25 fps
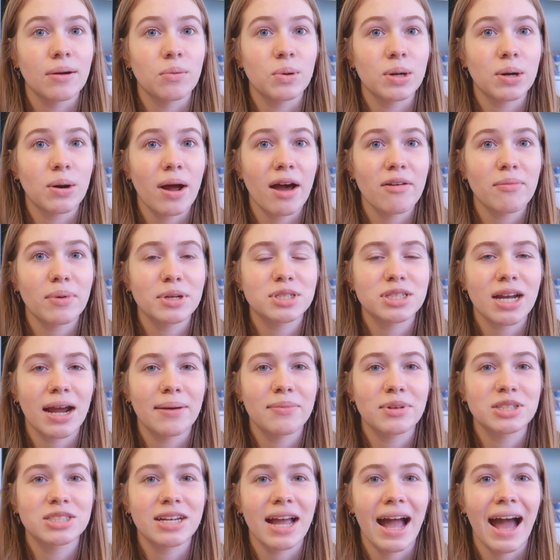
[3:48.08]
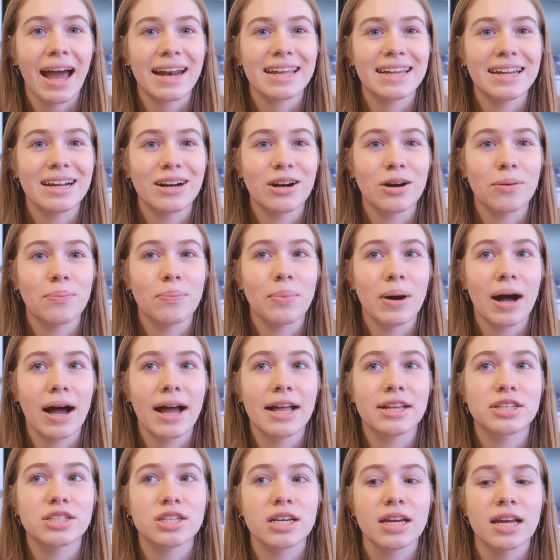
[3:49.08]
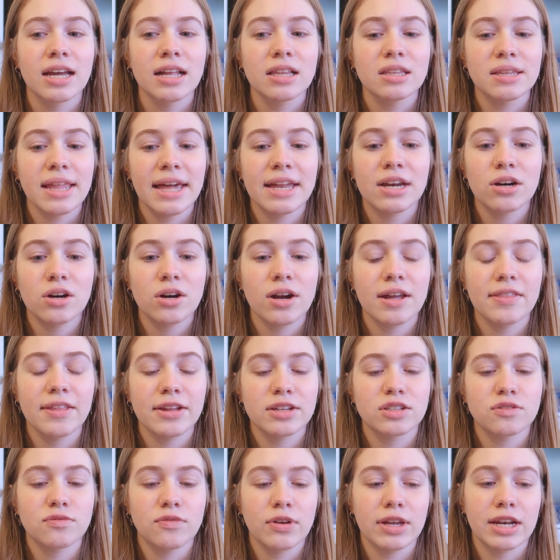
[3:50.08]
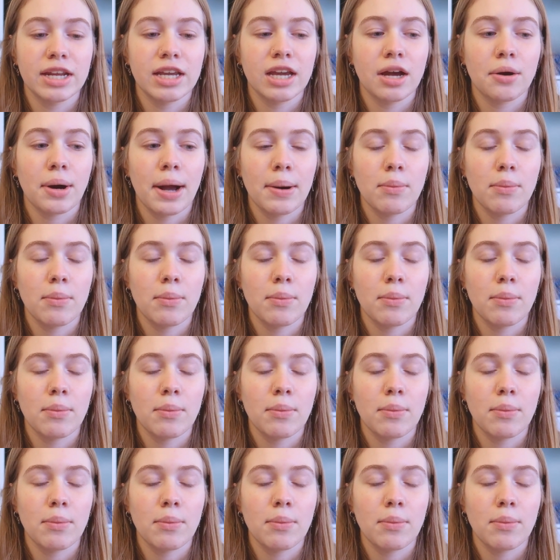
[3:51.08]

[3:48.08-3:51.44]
we don't have much time to chat here, but later in this video,